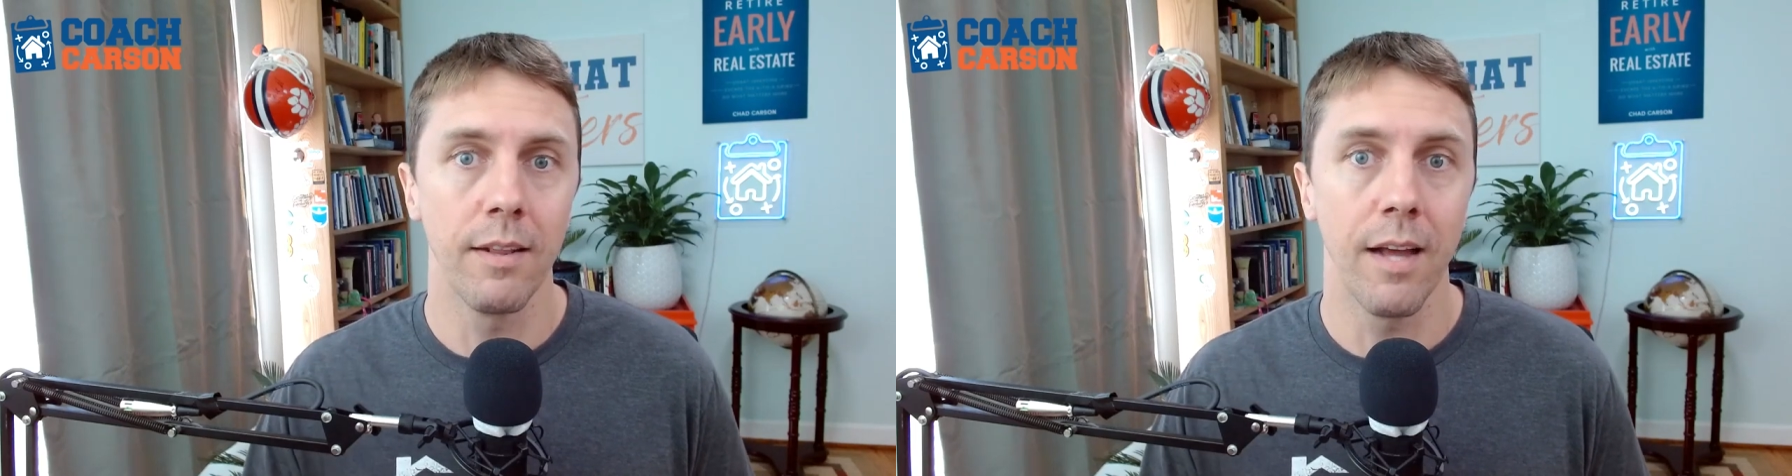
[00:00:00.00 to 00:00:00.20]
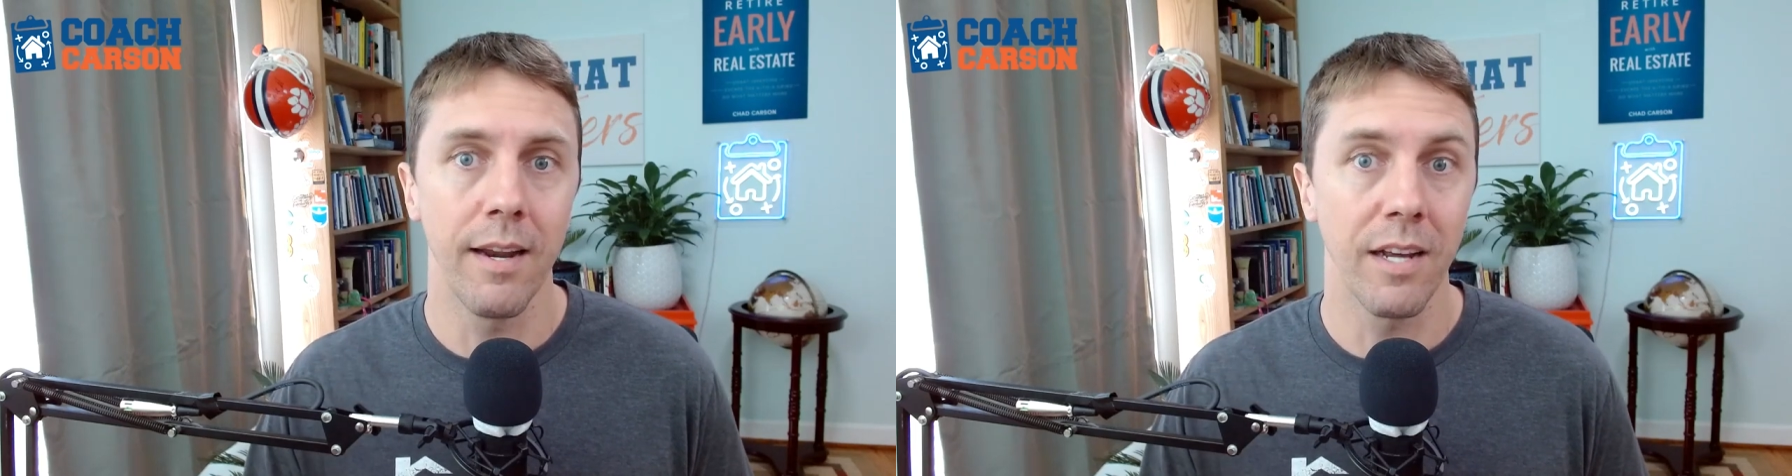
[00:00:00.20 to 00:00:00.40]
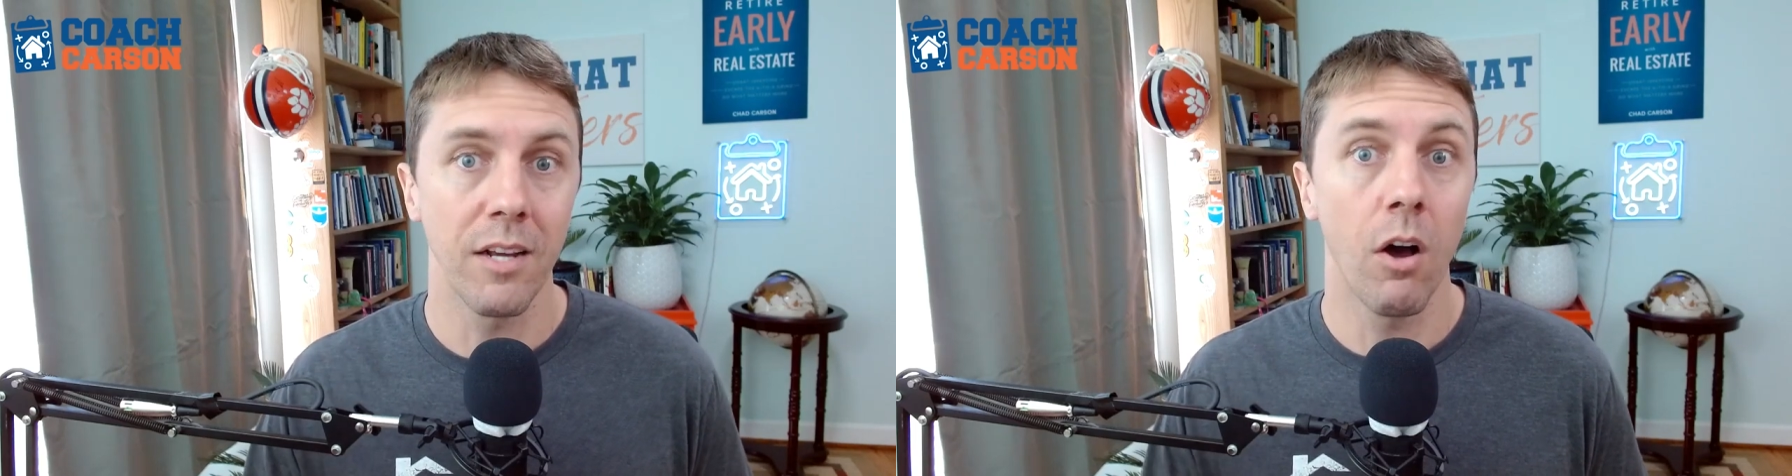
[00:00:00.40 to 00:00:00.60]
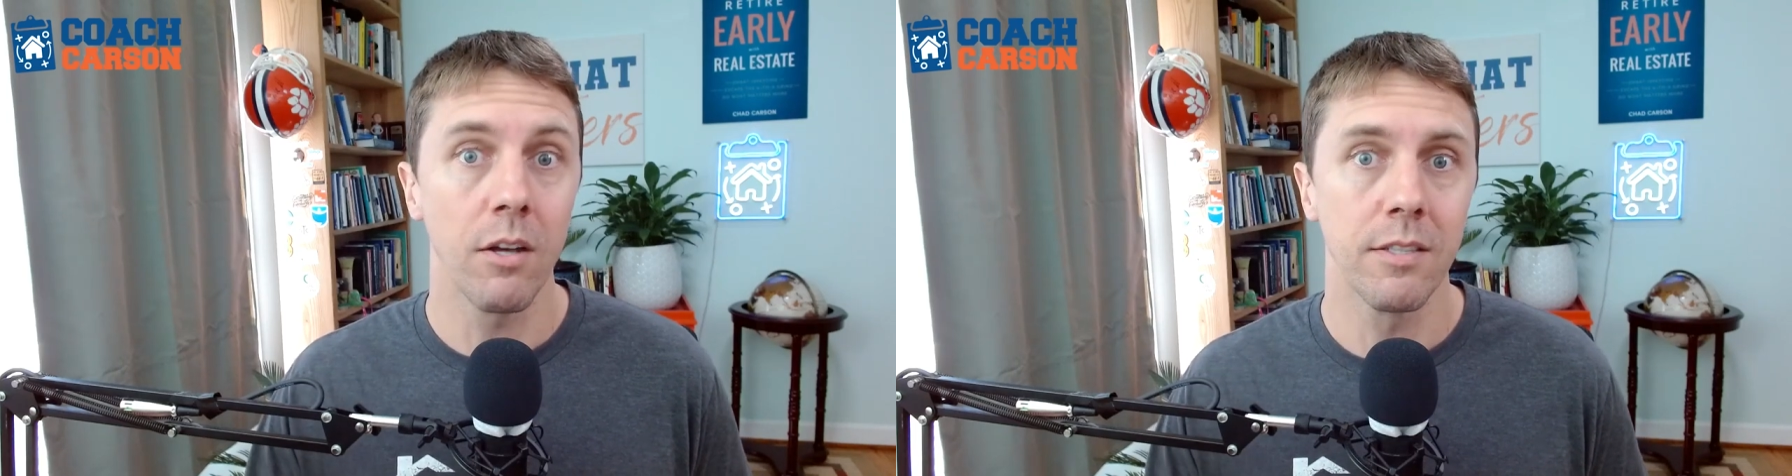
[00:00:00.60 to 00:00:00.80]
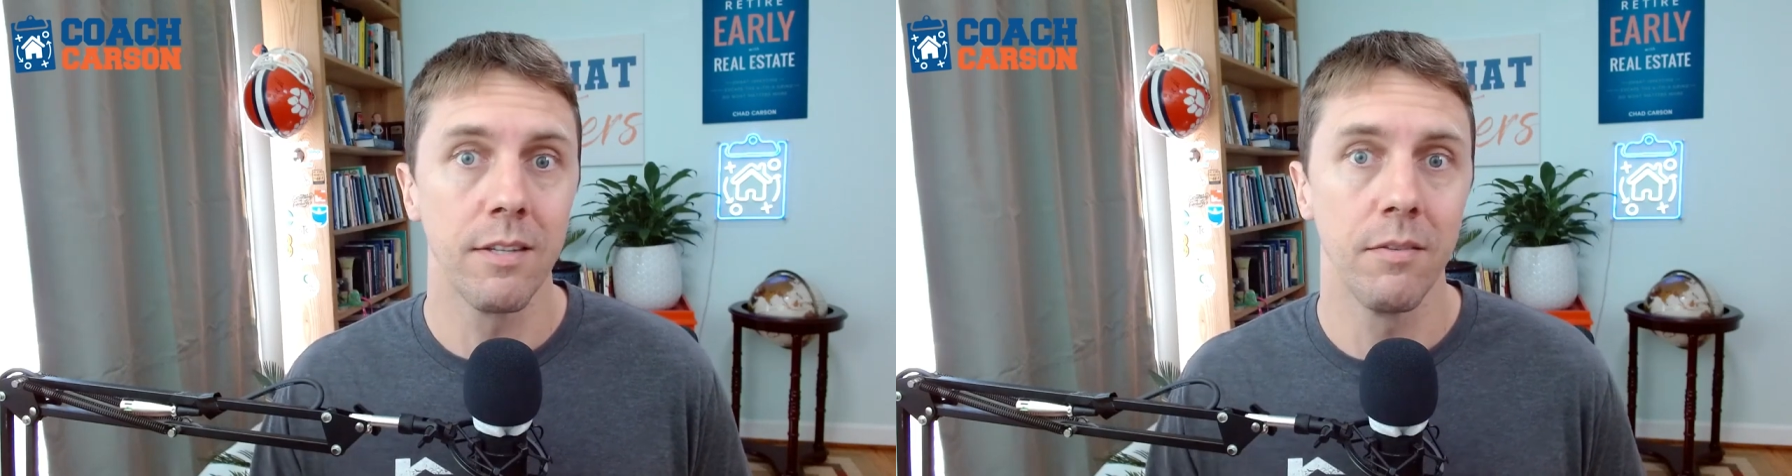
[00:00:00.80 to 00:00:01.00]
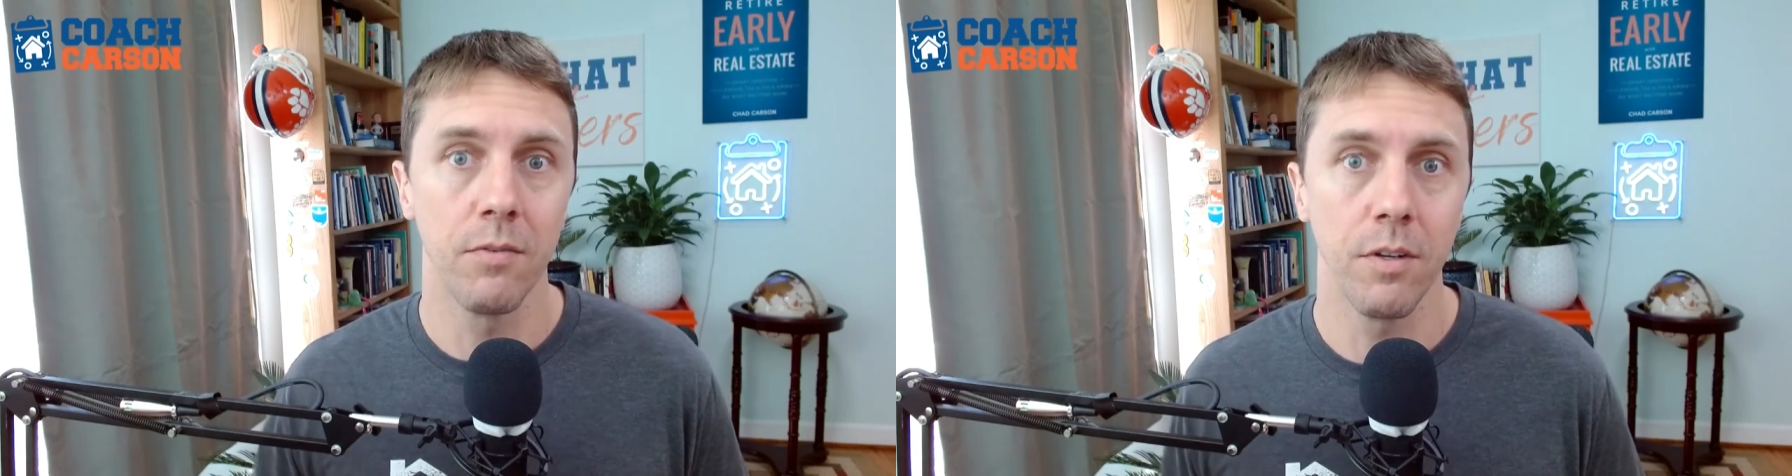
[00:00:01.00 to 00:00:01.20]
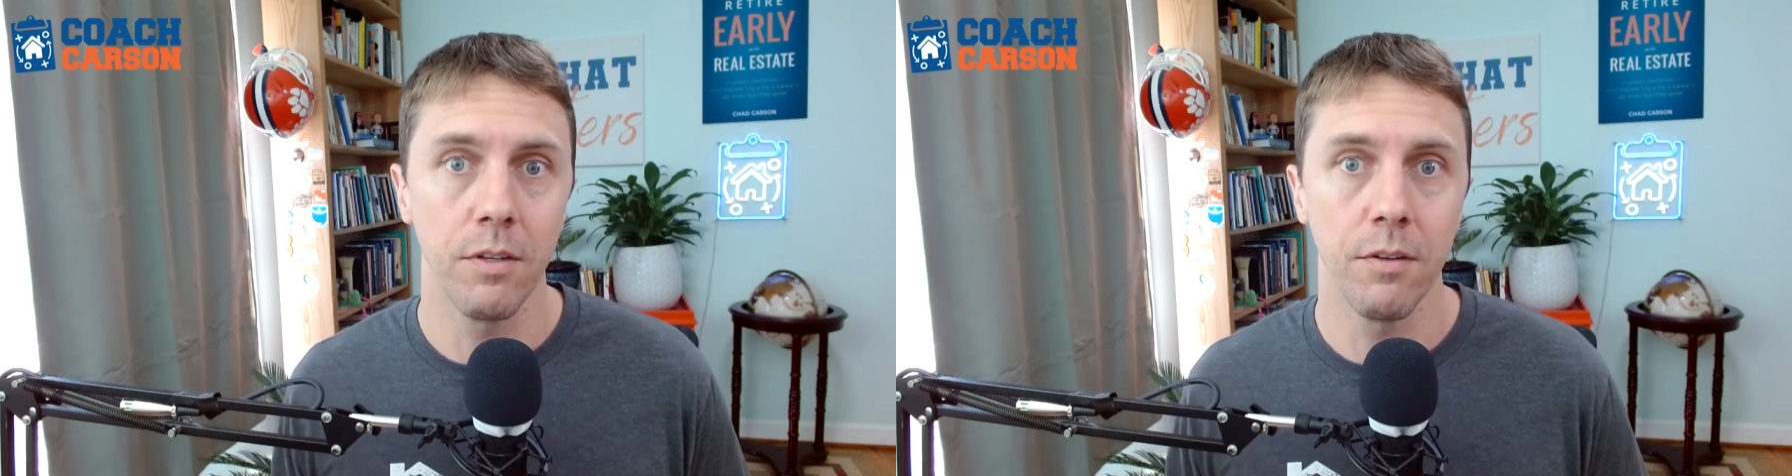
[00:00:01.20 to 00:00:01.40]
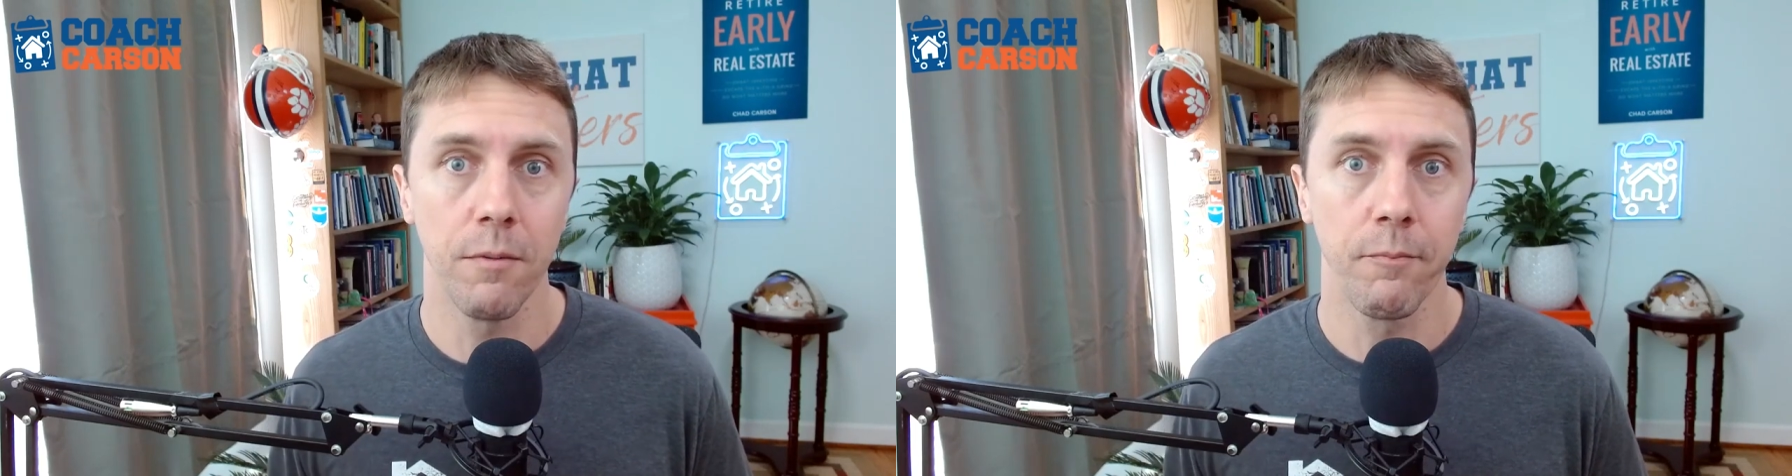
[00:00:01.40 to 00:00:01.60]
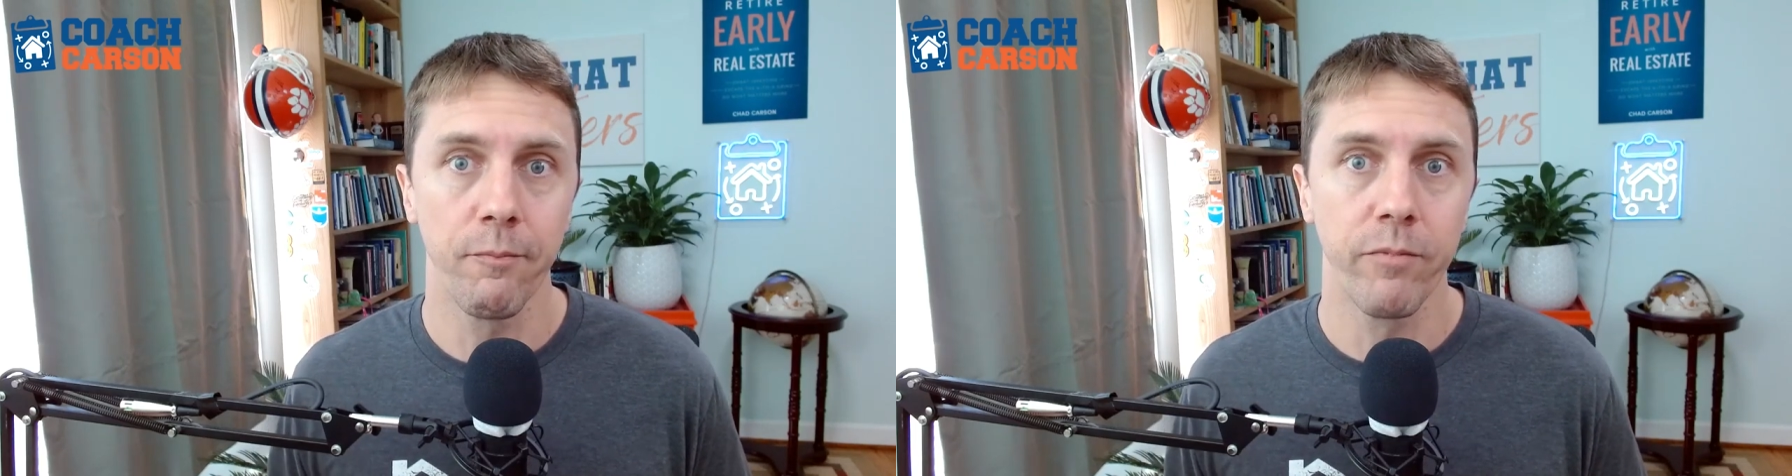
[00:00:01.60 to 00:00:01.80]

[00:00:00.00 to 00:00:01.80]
lot at cost for you